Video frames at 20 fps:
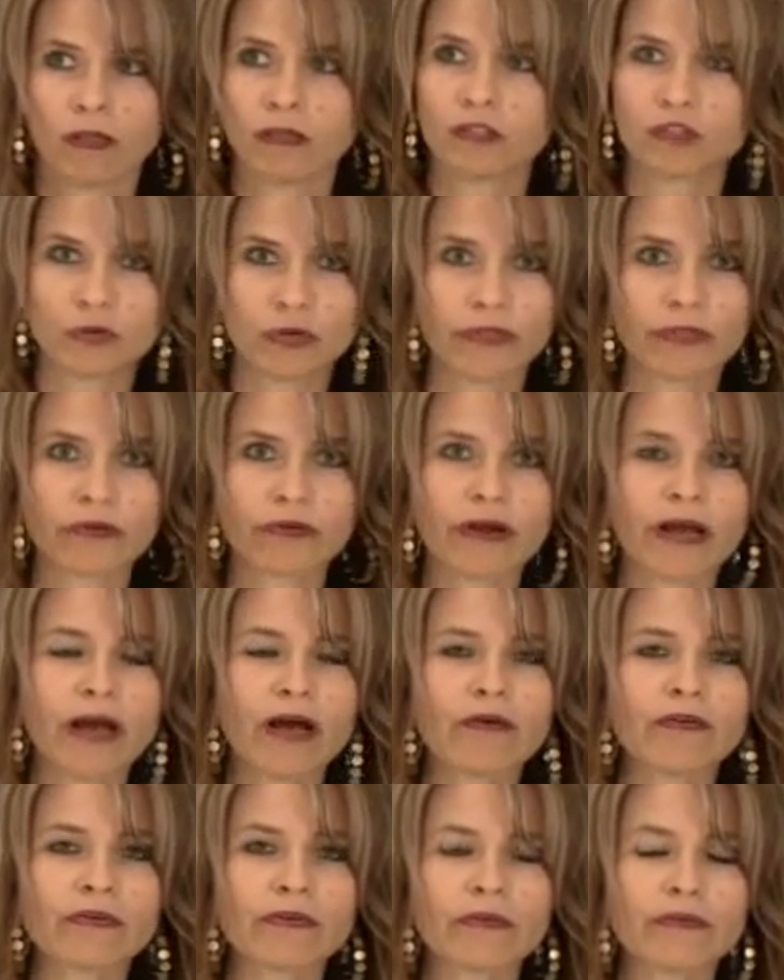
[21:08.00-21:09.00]
well, join the
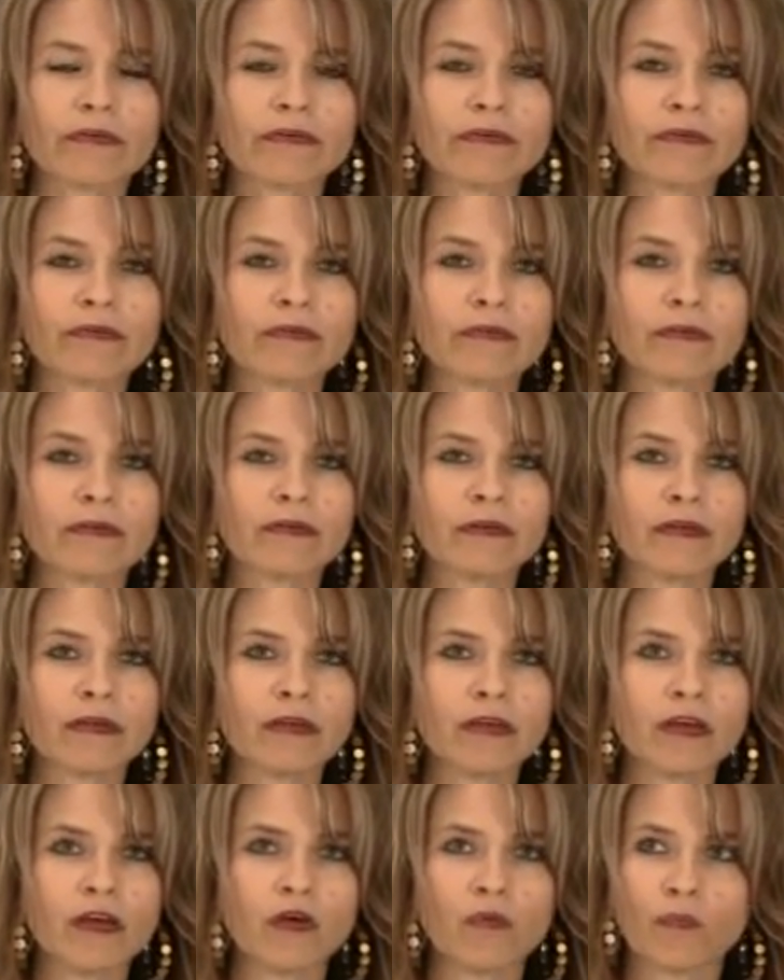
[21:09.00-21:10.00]
crowd.
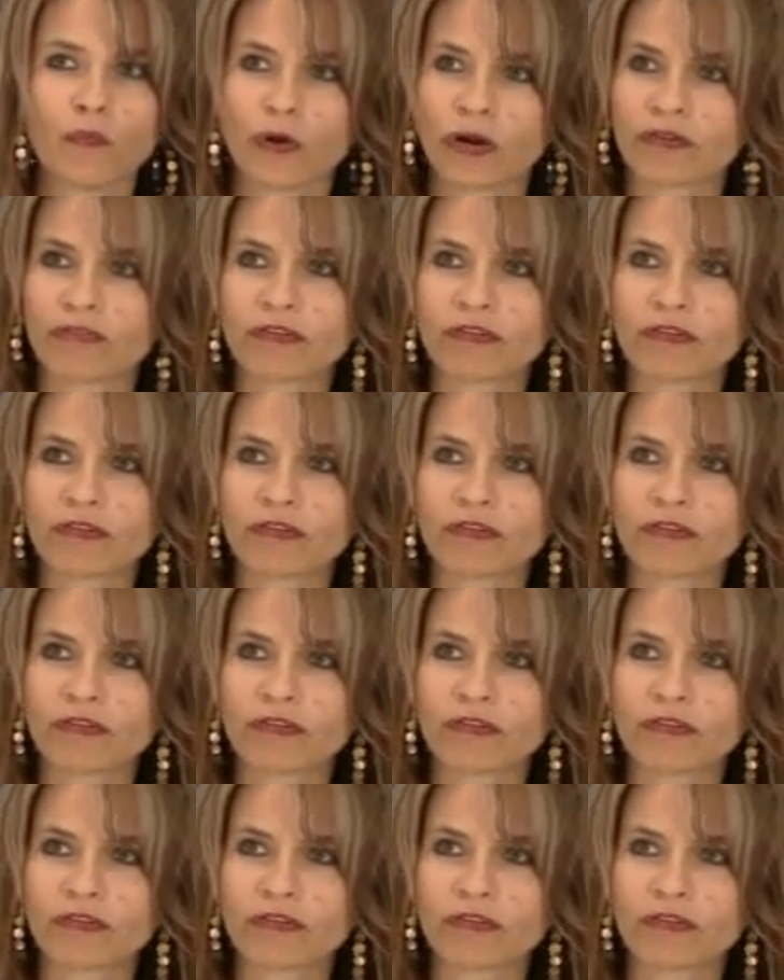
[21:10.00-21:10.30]
What